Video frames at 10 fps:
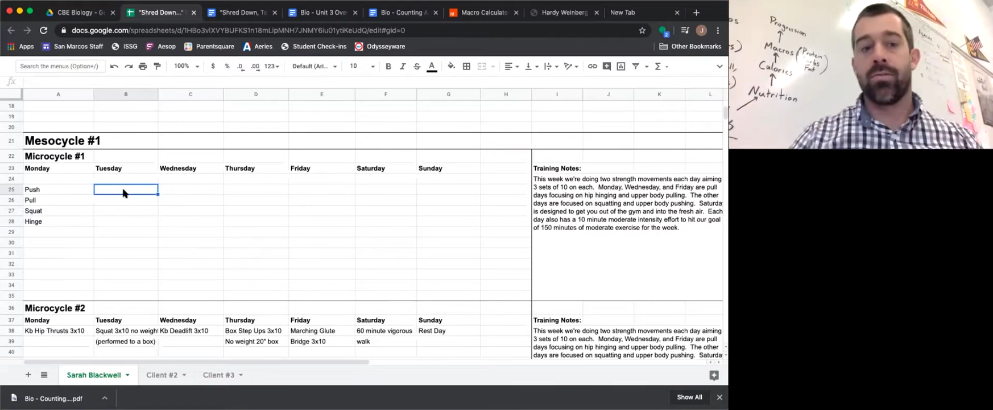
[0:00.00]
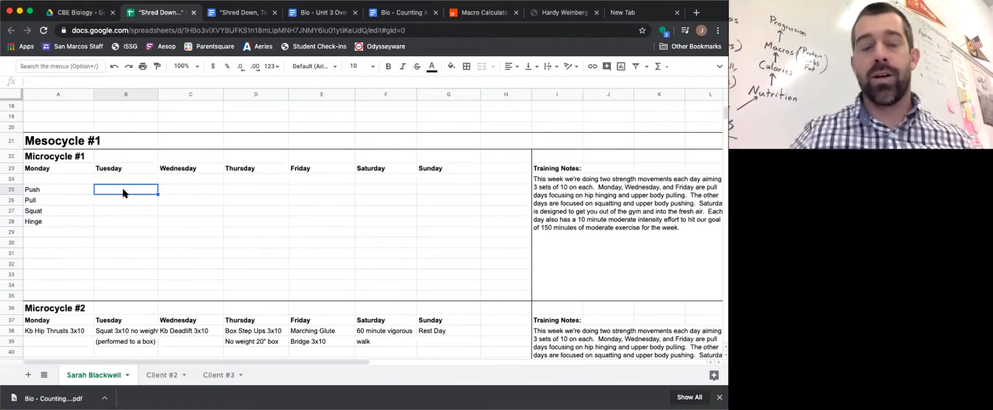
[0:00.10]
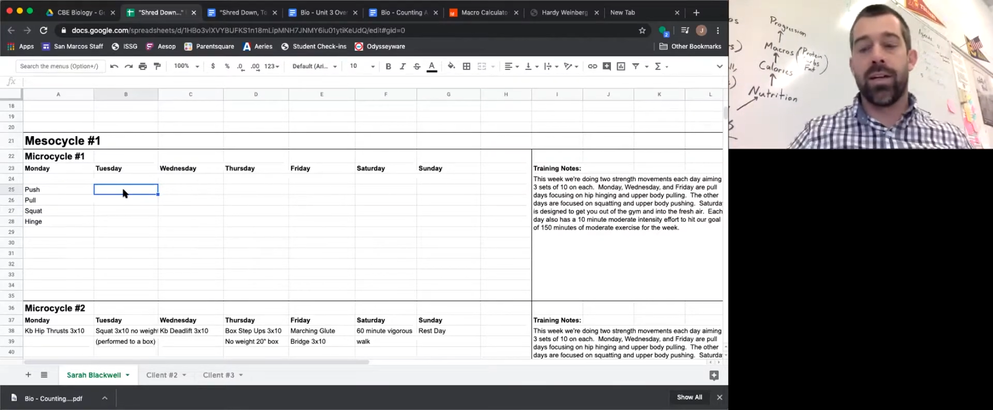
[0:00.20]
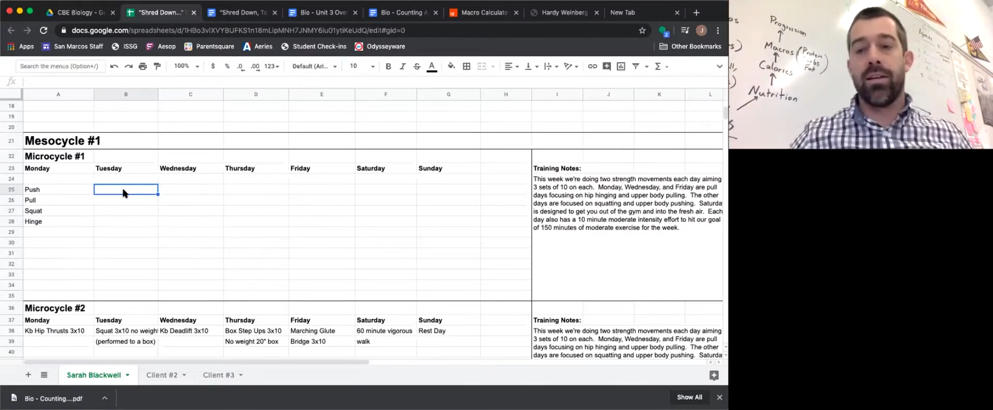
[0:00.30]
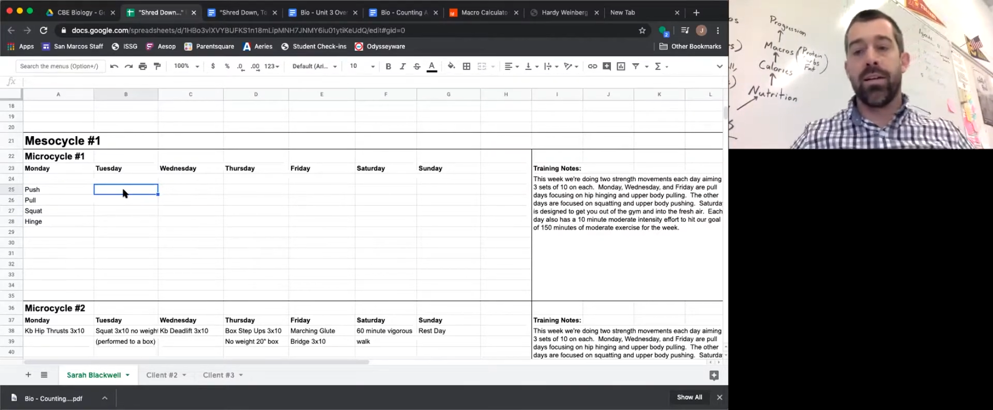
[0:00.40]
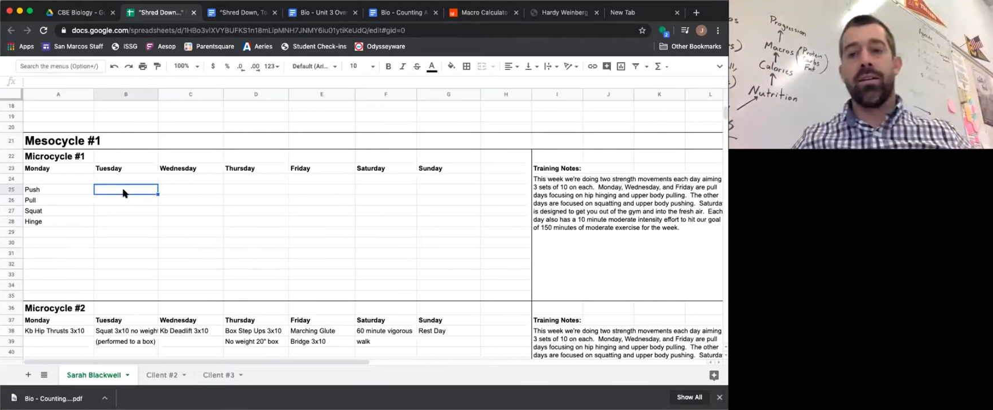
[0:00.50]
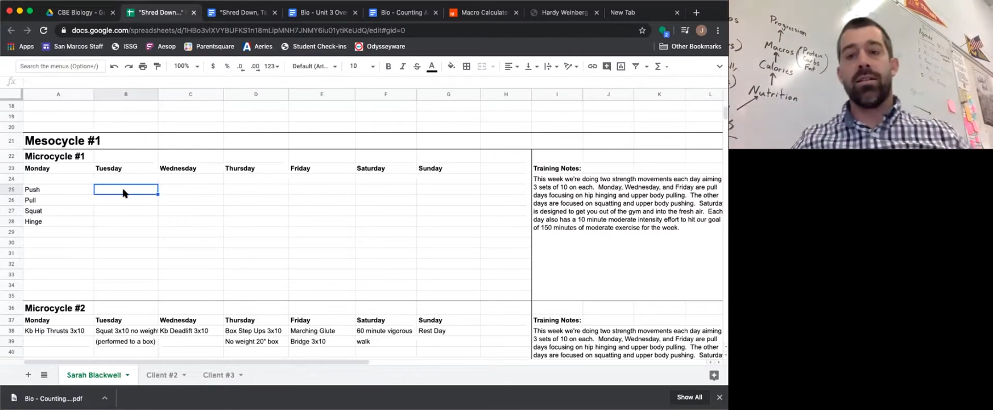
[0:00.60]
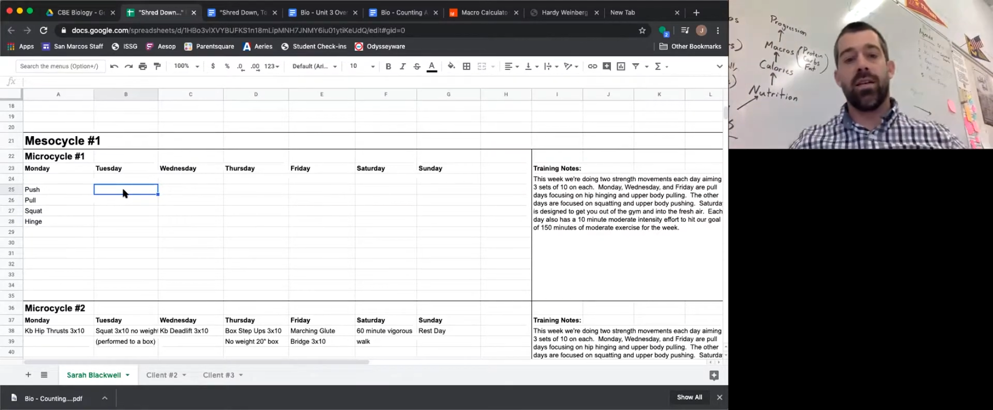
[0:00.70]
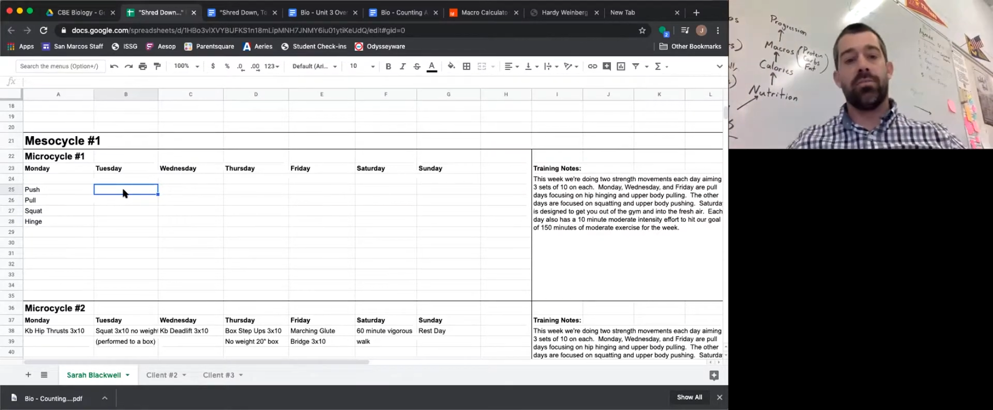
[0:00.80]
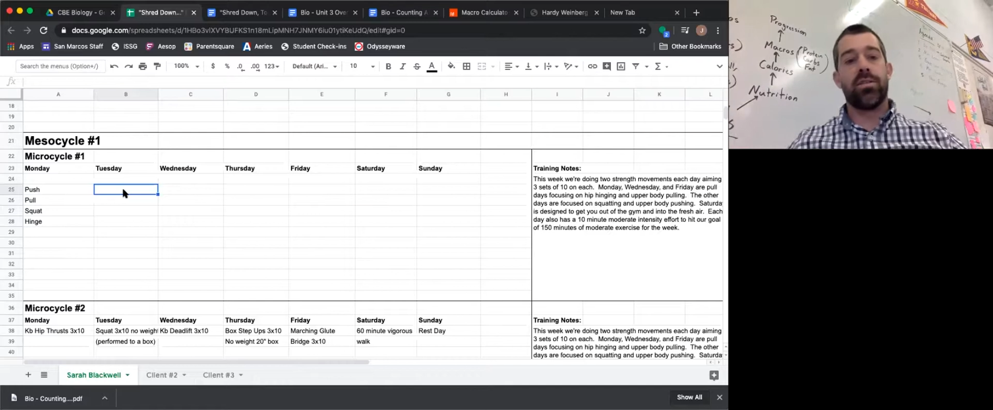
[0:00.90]
right, in
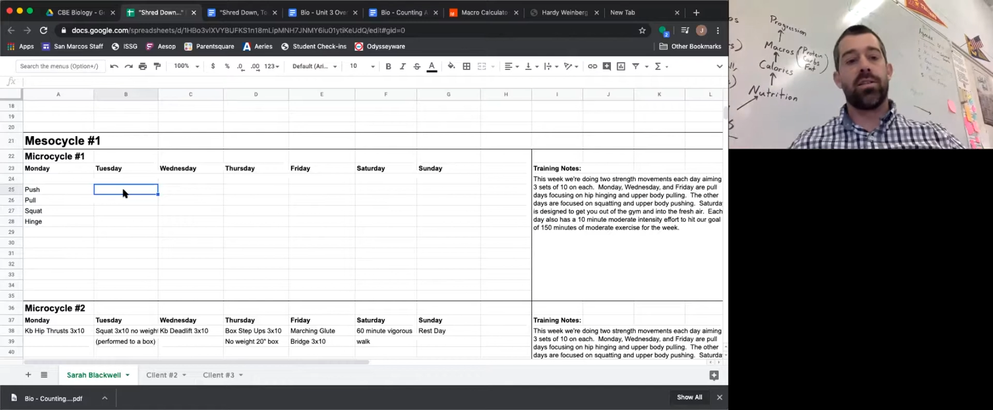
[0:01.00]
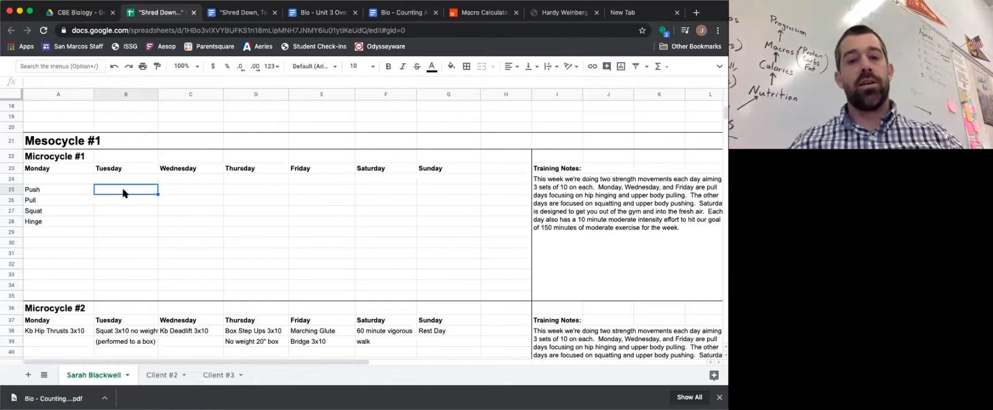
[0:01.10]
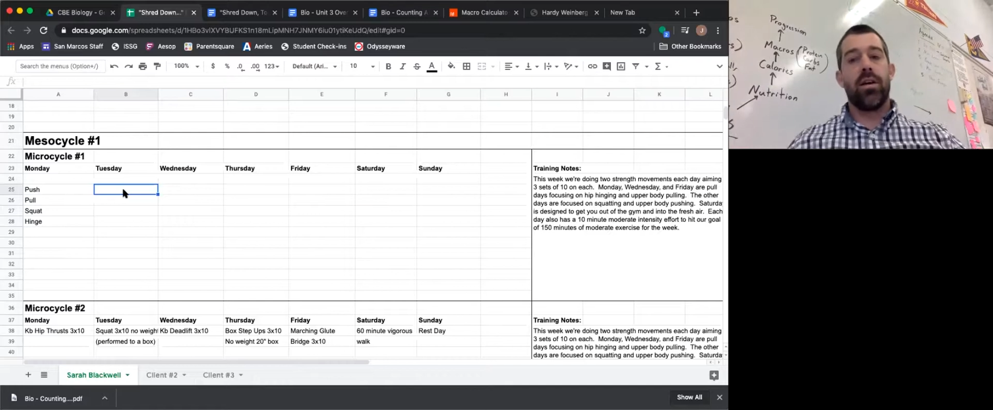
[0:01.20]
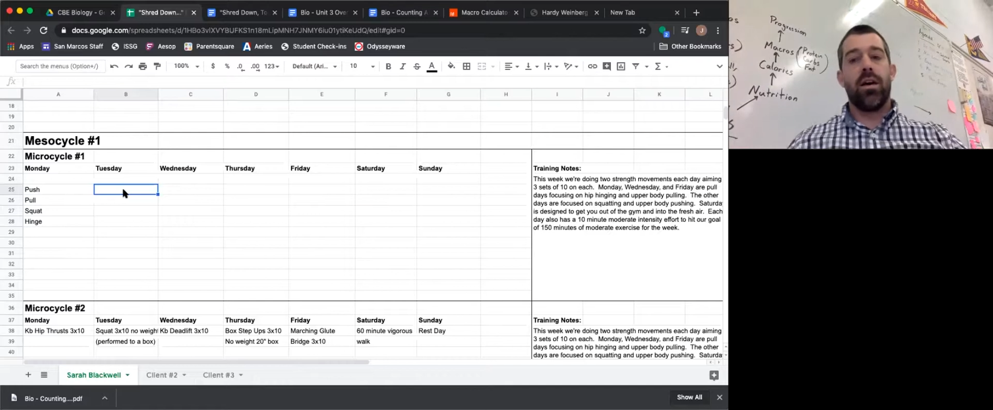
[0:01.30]
dips.